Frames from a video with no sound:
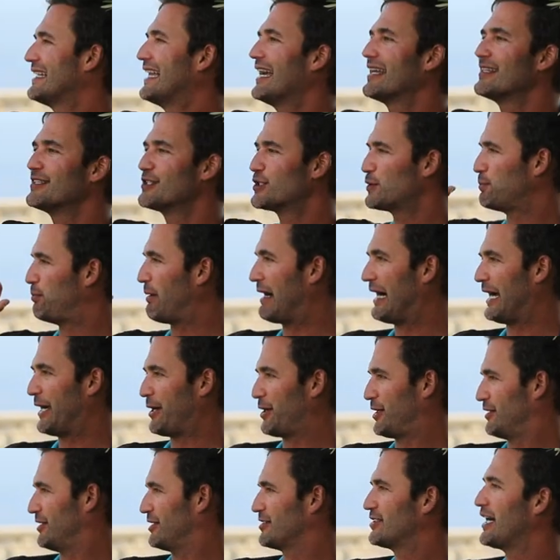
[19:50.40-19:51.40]
get
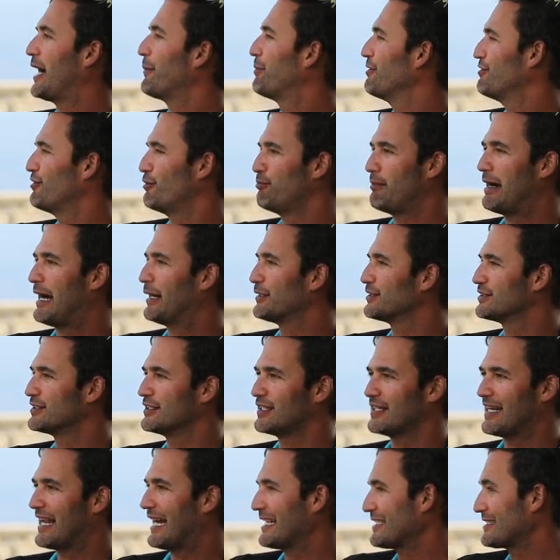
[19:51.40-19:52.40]
inspired on the top of a mountain
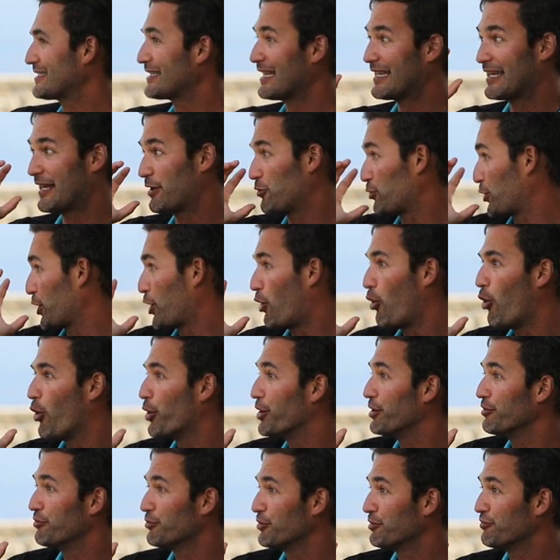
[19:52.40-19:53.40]
in Iceland, and
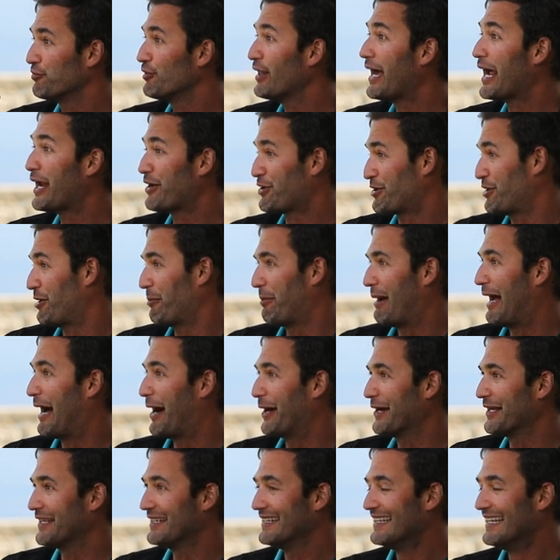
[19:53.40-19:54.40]
record a reflection
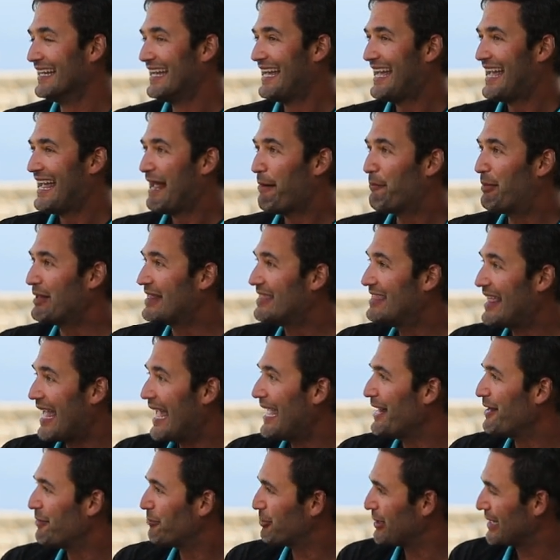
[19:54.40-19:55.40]
about it. But
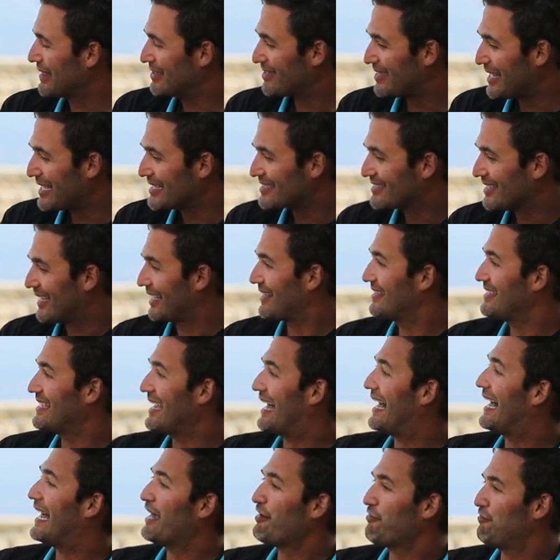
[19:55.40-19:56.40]
then with things like the
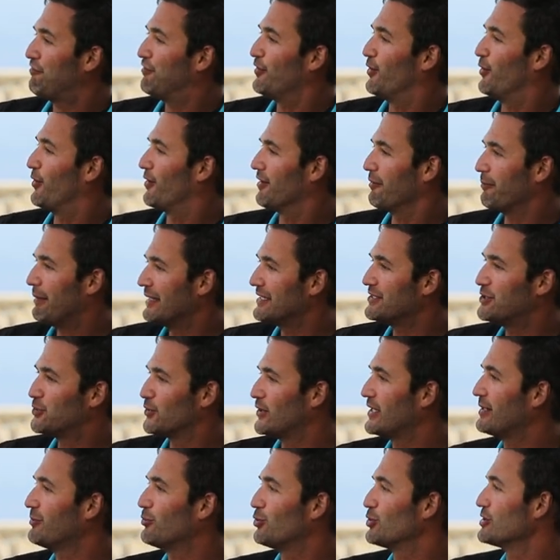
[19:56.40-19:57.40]
iPhone, my
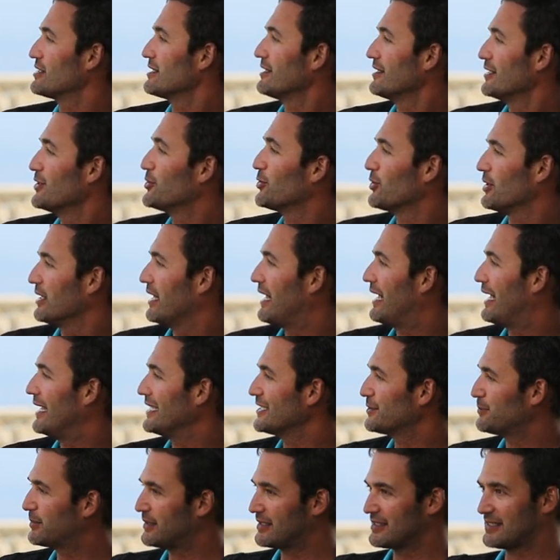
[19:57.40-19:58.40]
dream was
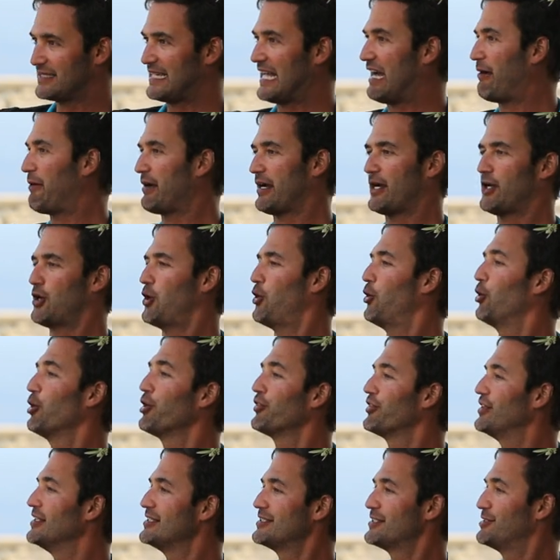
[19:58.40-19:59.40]
literalized because now I could
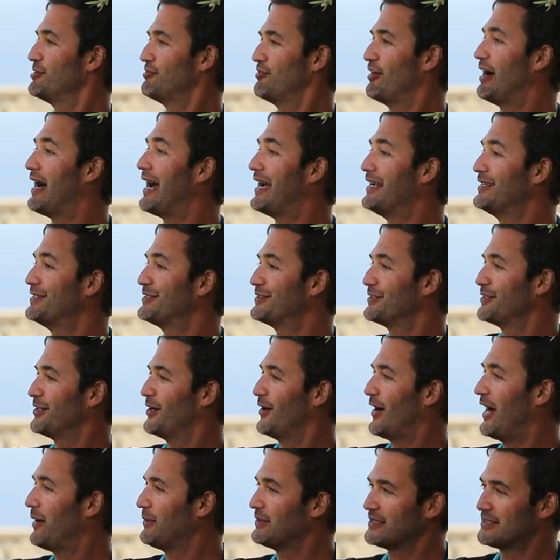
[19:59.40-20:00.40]
hold this device. You
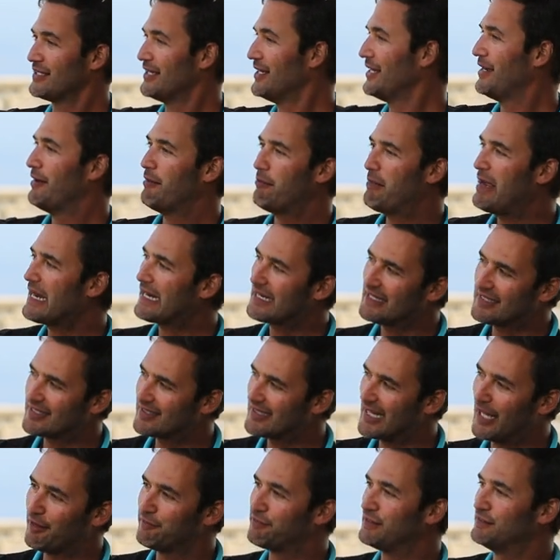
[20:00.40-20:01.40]
know, I was making
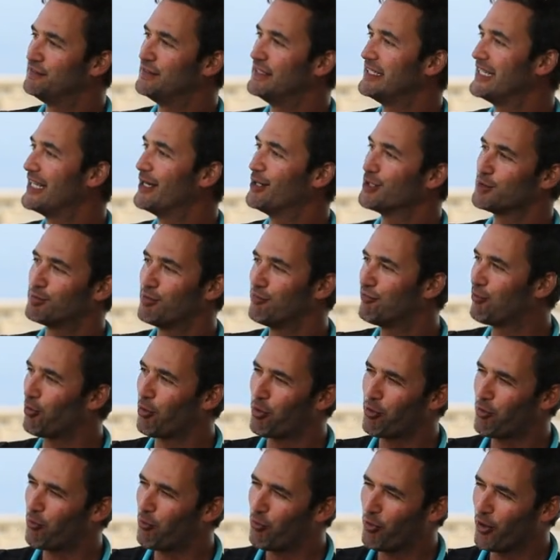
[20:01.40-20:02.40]
selfie videos
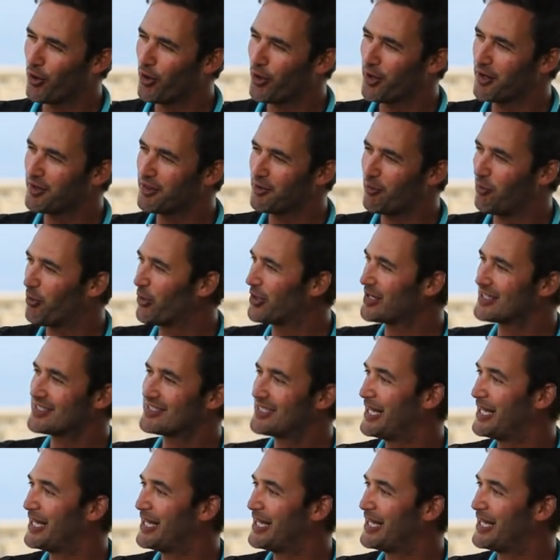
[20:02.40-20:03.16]
before word the word